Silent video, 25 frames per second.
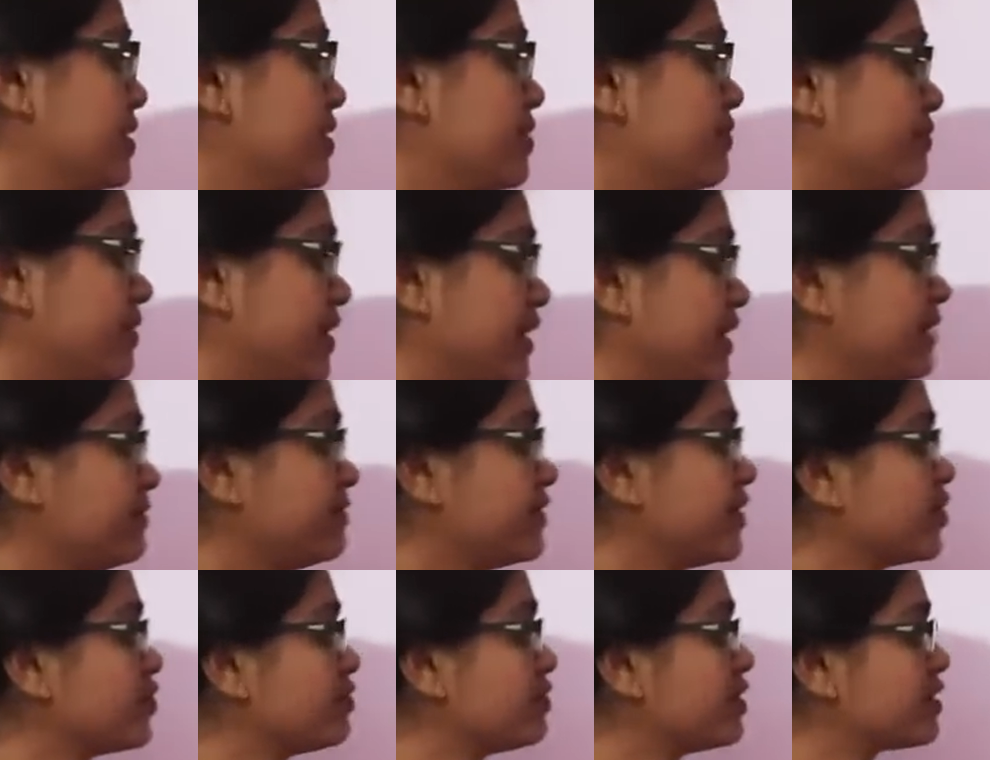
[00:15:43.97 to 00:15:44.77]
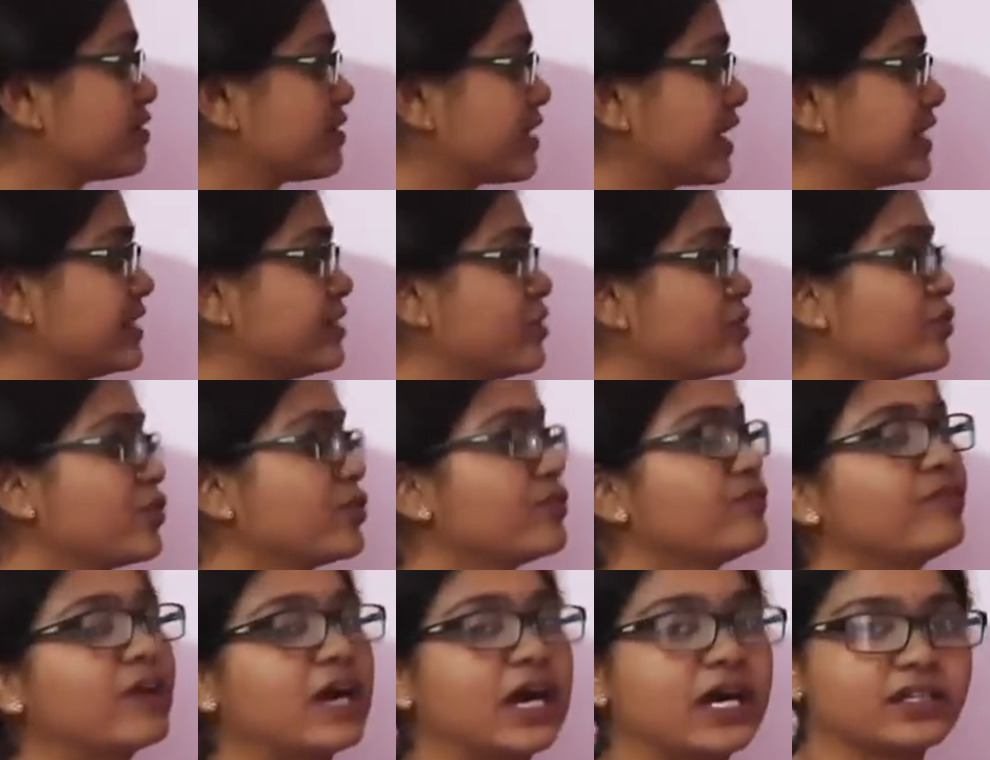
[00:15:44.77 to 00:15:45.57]
Whenever you will write down your
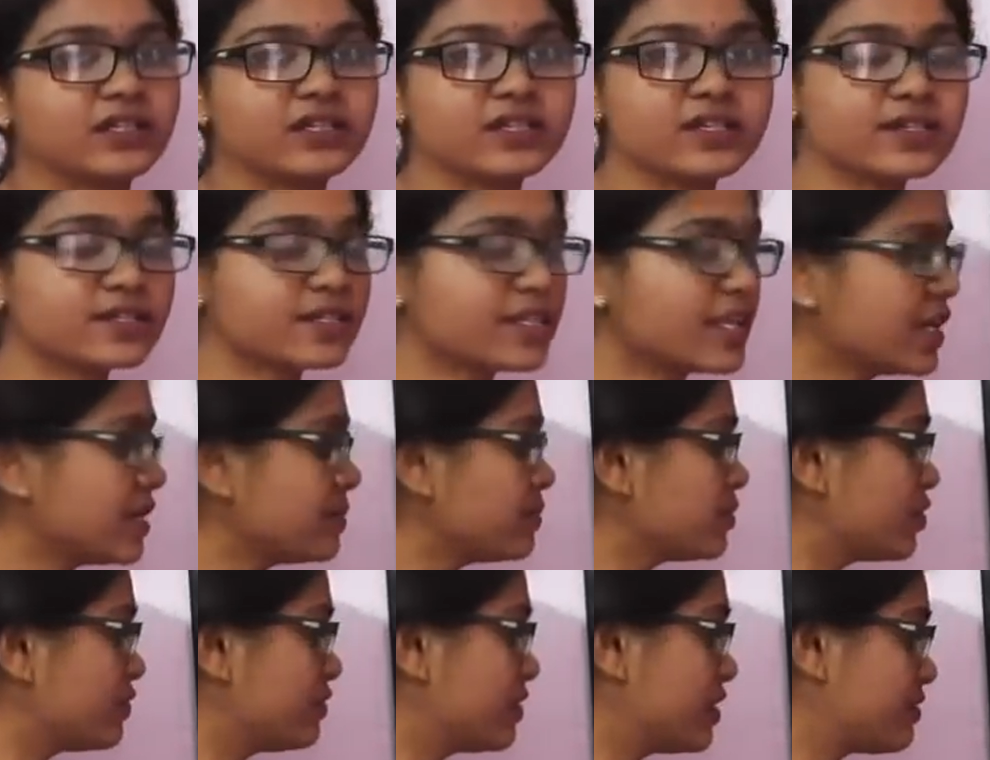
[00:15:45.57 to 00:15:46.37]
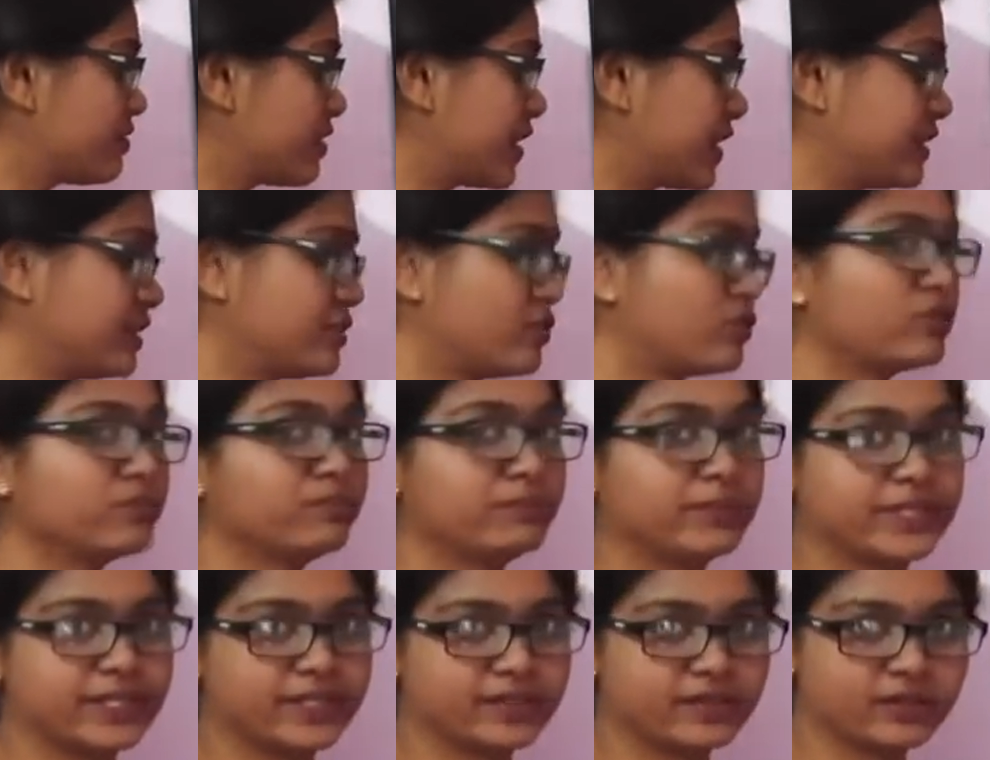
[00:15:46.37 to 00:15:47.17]
father's name, you will write down
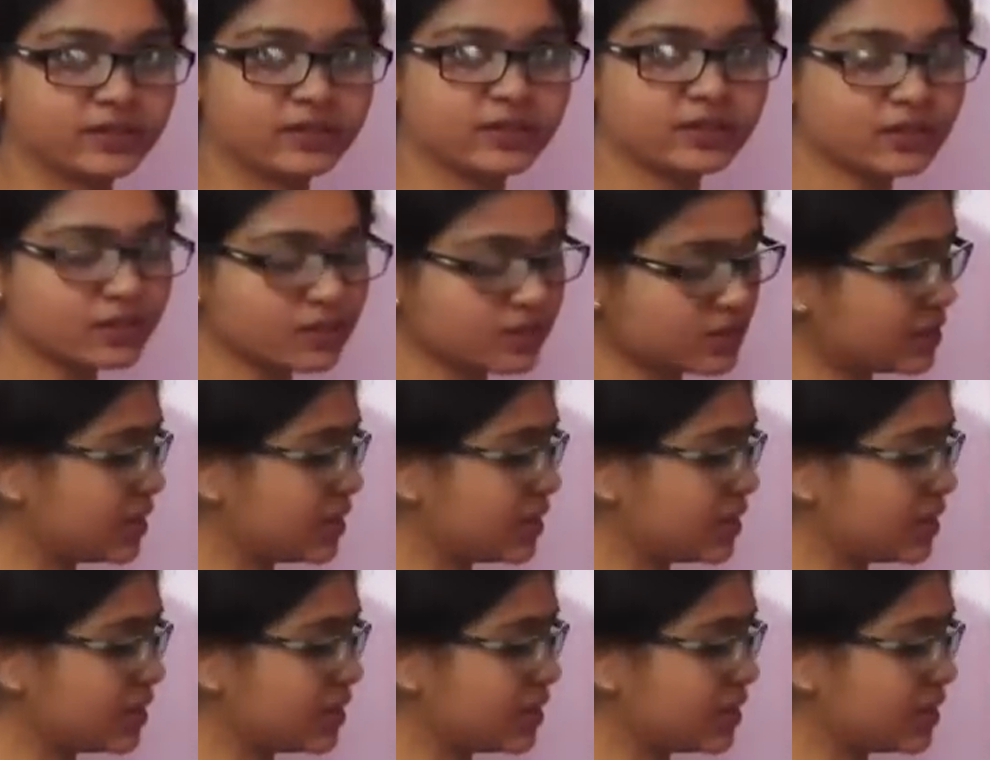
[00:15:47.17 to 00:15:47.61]
Mr.